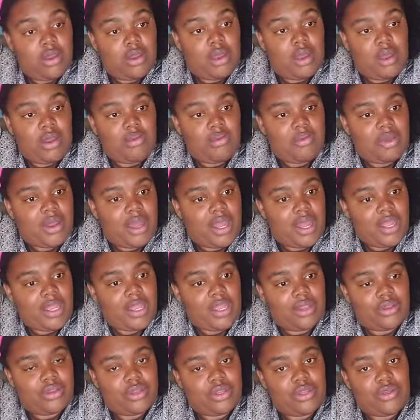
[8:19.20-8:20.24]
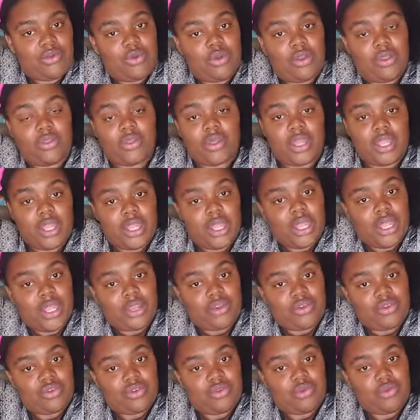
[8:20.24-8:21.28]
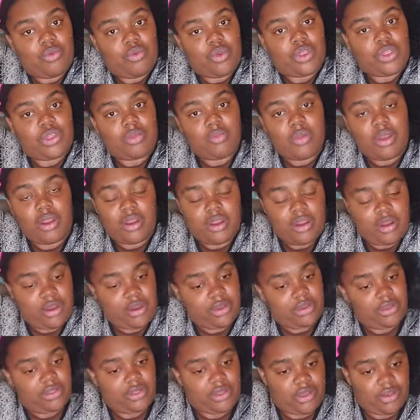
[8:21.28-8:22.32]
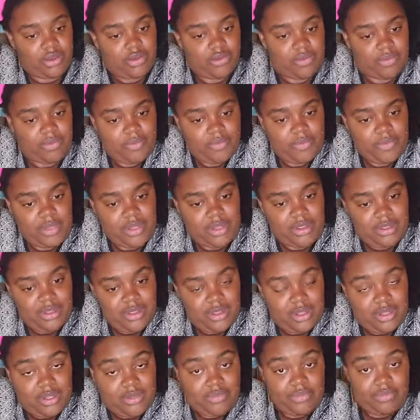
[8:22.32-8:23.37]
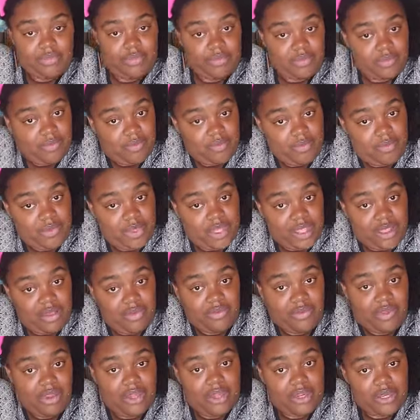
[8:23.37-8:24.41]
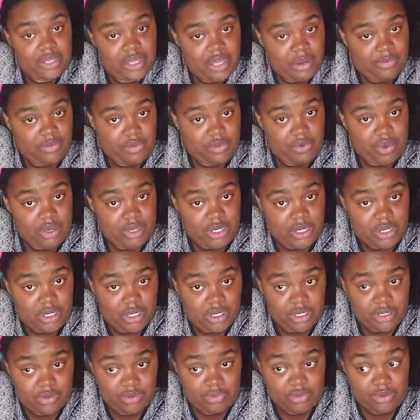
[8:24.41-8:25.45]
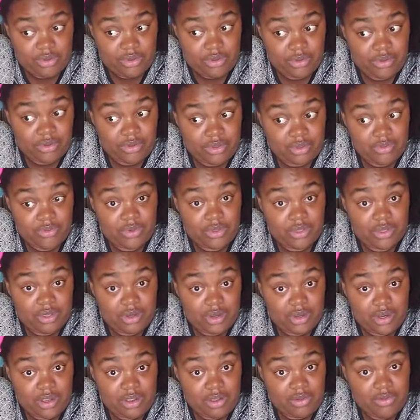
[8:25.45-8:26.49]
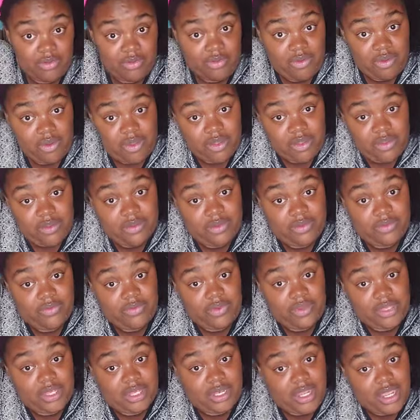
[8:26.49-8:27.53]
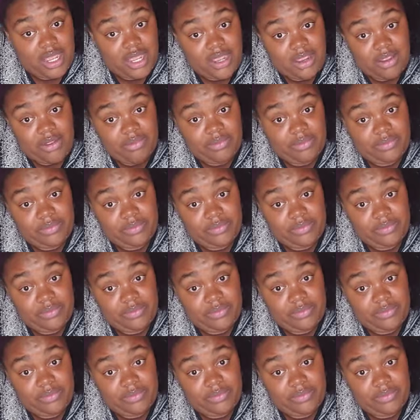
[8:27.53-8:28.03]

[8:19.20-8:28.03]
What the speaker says: come back and do anything extra with my hair, so I figured a shampoo and conditioner was good enough for today.